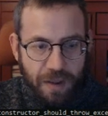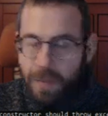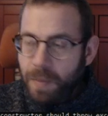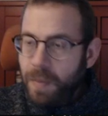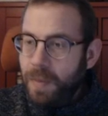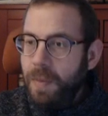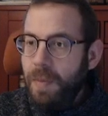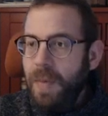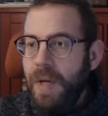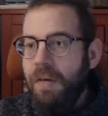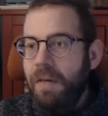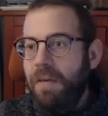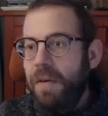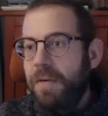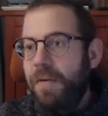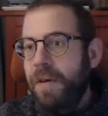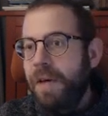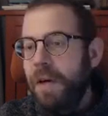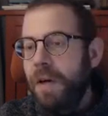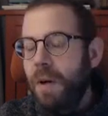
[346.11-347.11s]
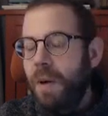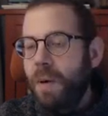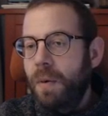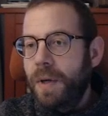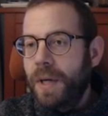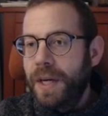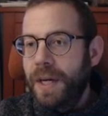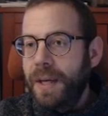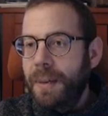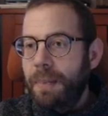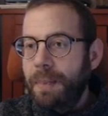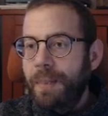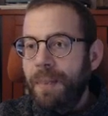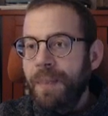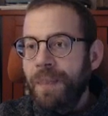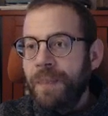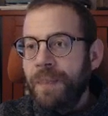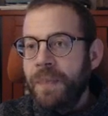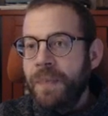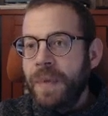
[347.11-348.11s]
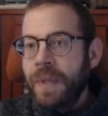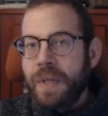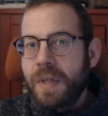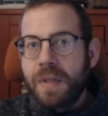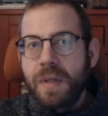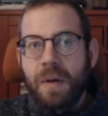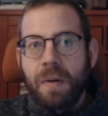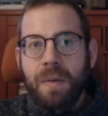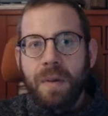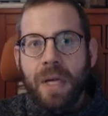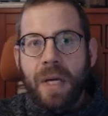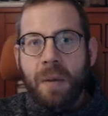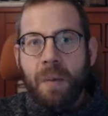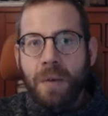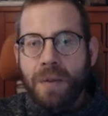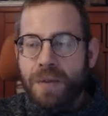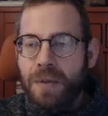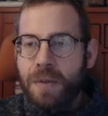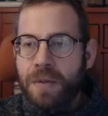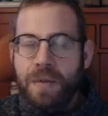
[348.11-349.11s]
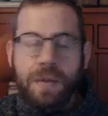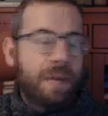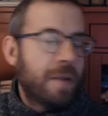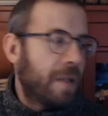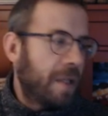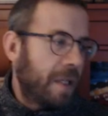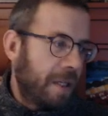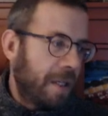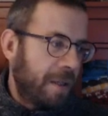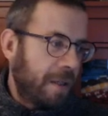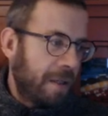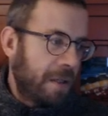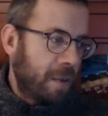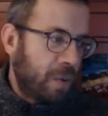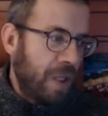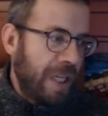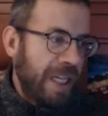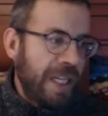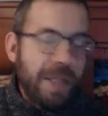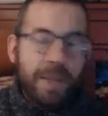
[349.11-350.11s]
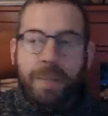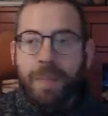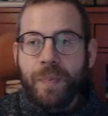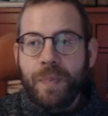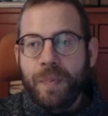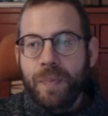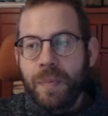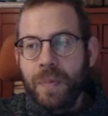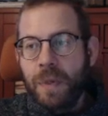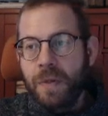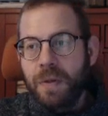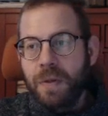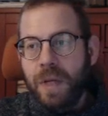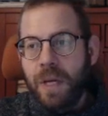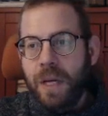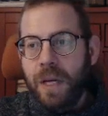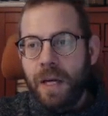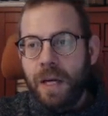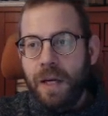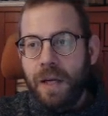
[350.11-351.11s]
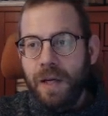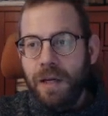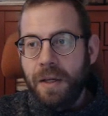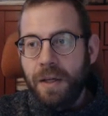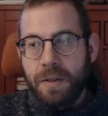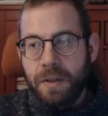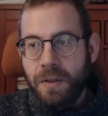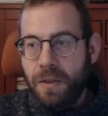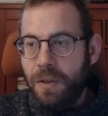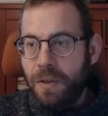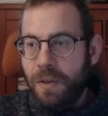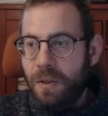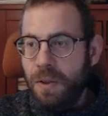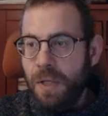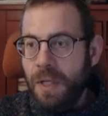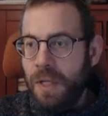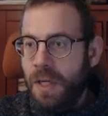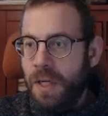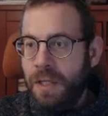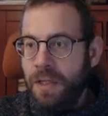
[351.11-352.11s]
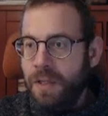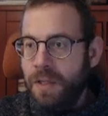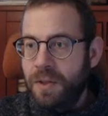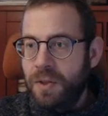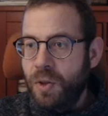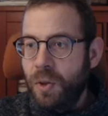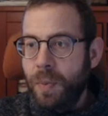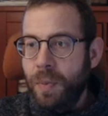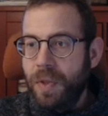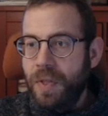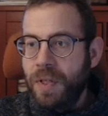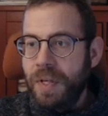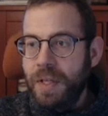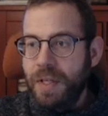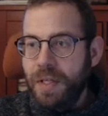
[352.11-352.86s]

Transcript: Everything okay. So that was green, and it is a stupid test.